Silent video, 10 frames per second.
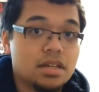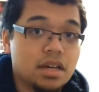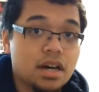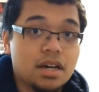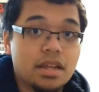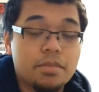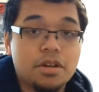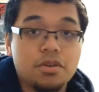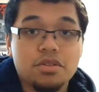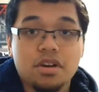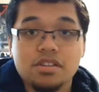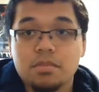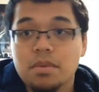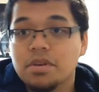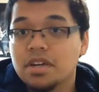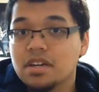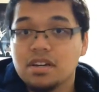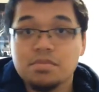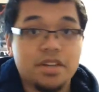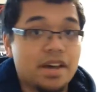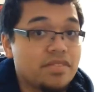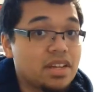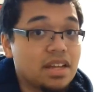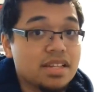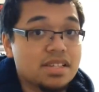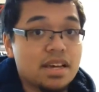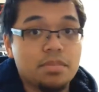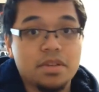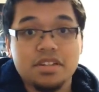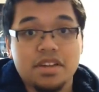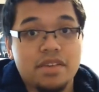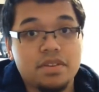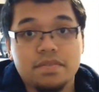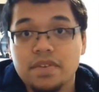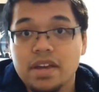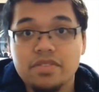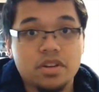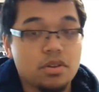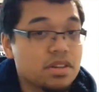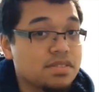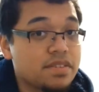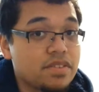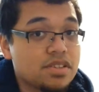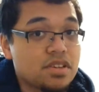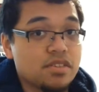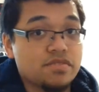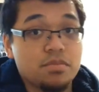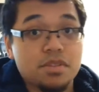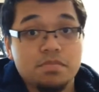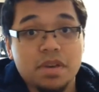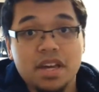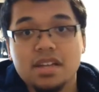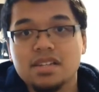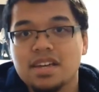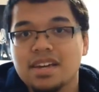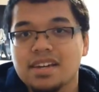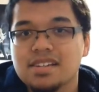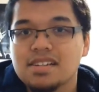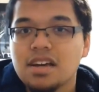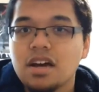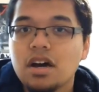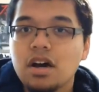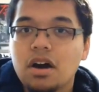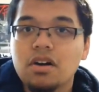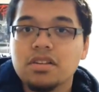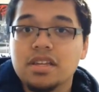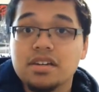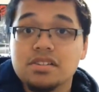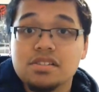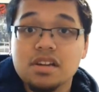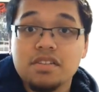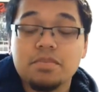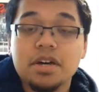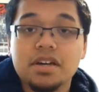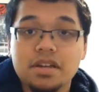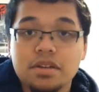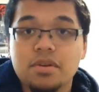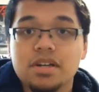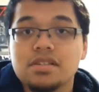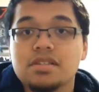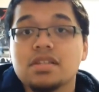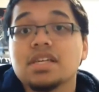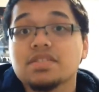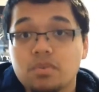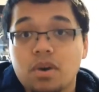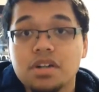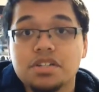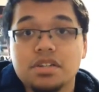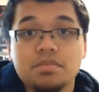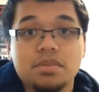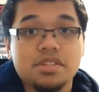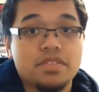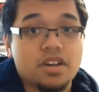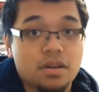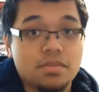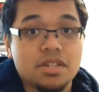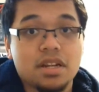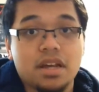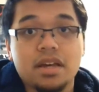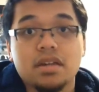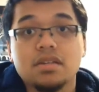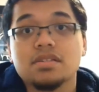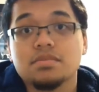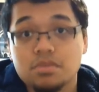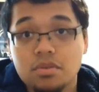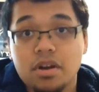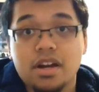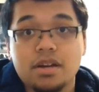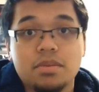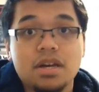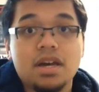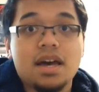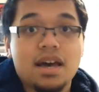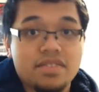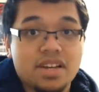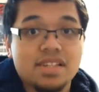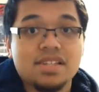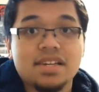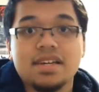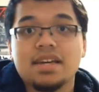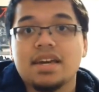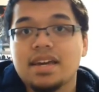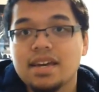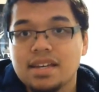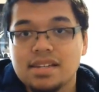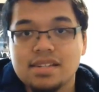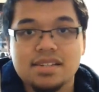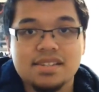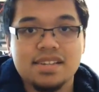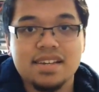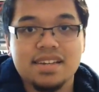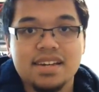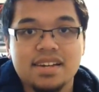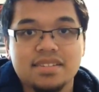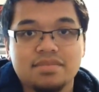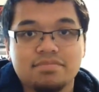Let me know your thoughts on my pickup. Do you have any Led Zeppelin? Do you have any favorite or least favorite song from this band? And all of that good stuff. But anyways, thanks for watching. Please leave a comment and a like, subscribe, have a nice day, and take care.